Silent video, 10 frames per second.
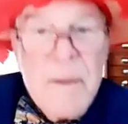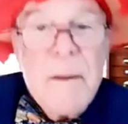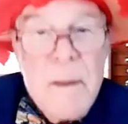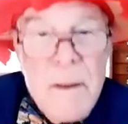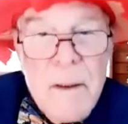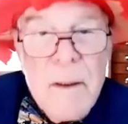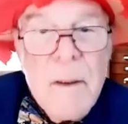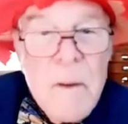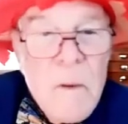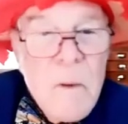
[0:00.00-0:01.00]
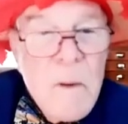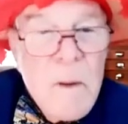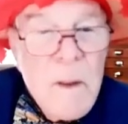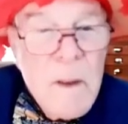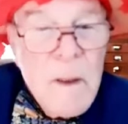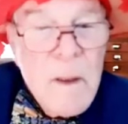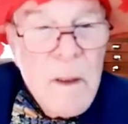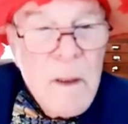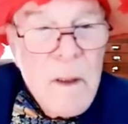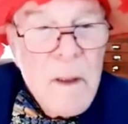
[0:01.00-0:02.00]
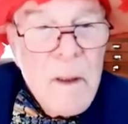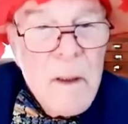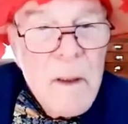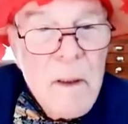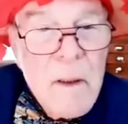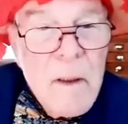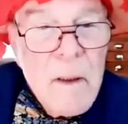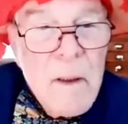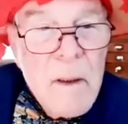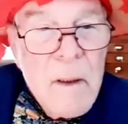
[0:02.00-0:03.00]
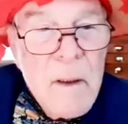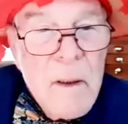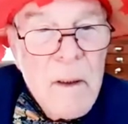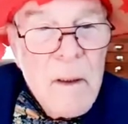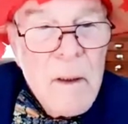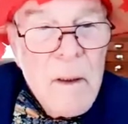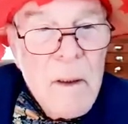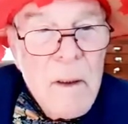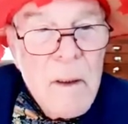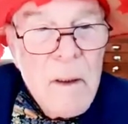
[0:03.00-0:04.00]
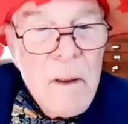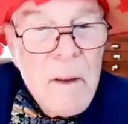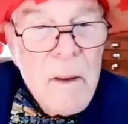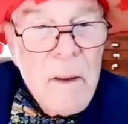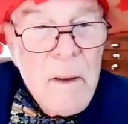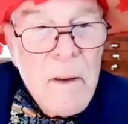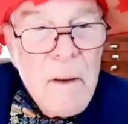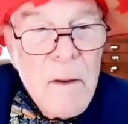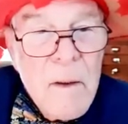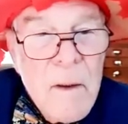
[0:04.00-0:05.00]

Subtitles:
This person isn't speaking.